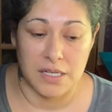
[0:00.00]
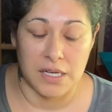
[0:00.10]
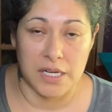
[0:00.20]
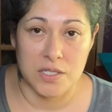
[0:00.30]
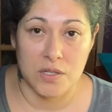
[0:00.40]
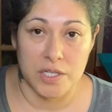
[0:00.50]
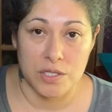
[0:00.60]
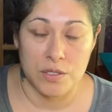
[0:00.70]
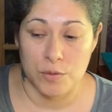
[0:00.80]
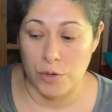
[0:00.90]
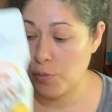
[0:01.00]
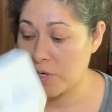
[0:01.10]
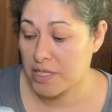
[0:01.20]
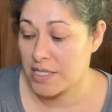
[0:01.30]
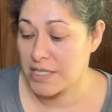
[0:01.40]
and it's only 2 smart
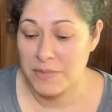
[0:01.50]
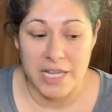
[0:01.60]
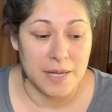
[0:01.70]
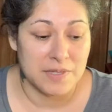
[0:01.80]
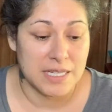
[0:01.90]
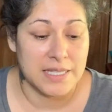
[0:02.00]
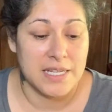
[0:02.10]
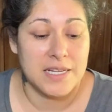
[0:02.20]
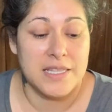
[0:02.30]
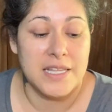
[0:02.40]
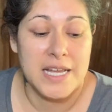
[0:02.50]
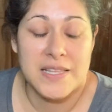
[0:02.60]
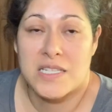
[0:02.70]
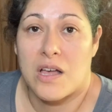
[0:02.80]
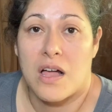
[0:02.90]
points, because sometimes at the end of the day,
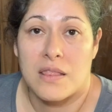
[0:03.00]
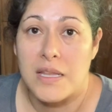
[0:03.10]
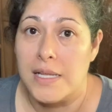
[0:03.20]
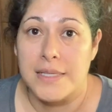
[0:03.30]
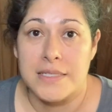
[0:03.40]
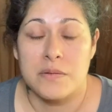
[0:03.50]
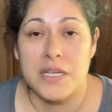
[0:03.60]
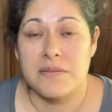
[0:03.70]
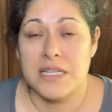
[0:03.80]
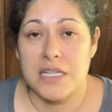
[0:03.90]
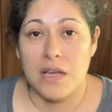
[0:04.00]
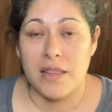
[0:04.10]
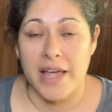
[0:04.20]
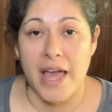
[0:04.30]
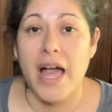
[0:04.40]
sometimes that's all
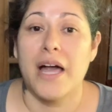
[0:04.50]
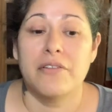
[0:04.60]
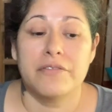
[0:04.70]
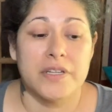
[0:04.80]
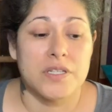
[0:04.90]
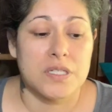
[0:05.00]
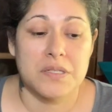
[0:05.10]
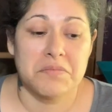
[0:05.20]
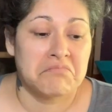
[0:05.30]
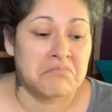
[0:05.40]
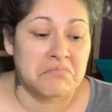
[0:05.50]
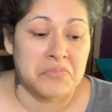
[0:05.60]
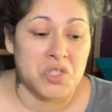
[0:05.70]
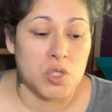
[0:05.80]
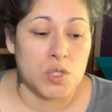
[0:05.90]
I have is
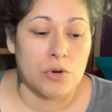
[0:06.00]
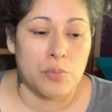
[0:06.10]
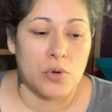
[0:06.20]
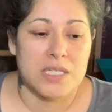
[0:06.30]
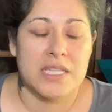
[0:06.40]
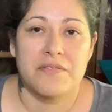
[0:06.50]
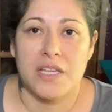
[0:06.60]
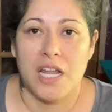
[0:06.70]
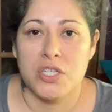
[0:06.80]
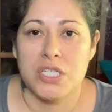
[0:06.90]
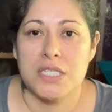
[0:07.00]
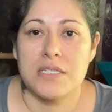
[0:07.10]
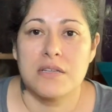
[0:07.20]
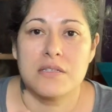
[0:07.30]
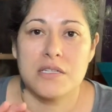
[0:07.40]
2 smart points left, and I'll
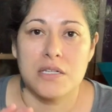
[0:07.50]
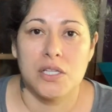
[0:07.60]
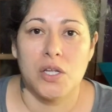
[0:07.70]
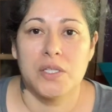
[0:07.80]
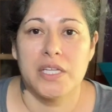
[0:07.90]
just slowly